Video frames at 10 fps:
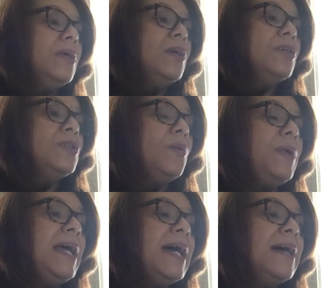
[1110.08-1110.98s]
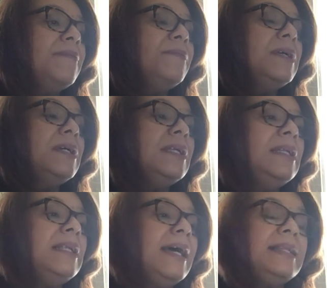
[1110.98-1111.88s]
So we have
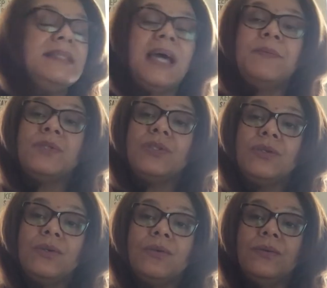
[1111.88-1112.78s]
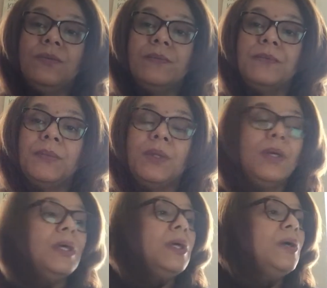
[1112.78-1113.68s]
9 times 2.
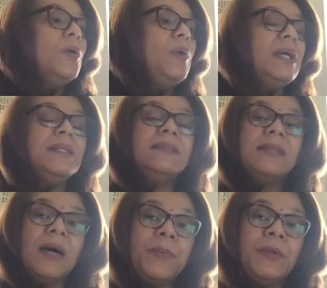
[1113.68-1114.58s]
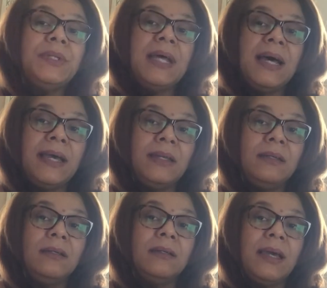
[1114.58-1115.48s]
We can double
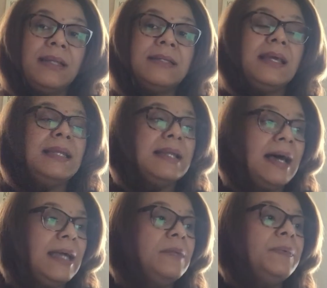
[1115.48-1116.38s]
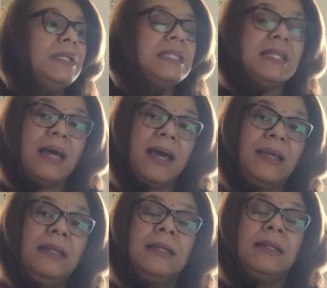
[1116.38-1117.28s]
9 and say 9 plus
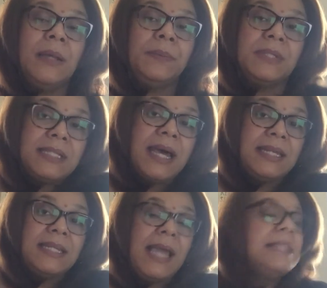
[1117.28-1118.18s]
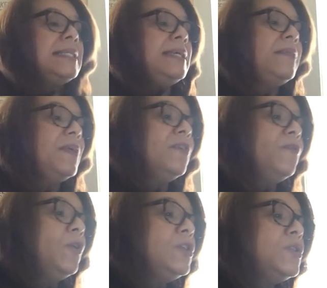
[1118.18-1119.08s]
9. 9 plus 9 is 18.
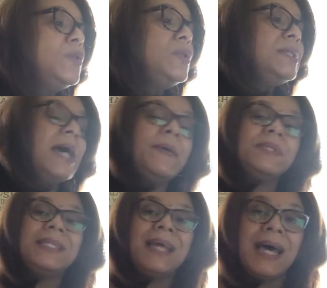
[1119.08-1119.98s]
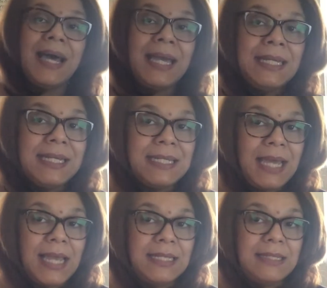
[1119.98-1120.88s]
Therefore, 2 times 9 is
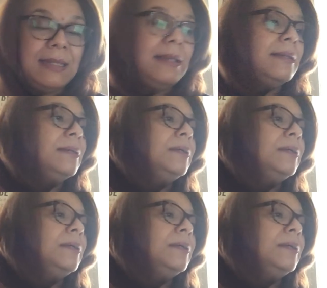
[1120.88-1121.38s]
18.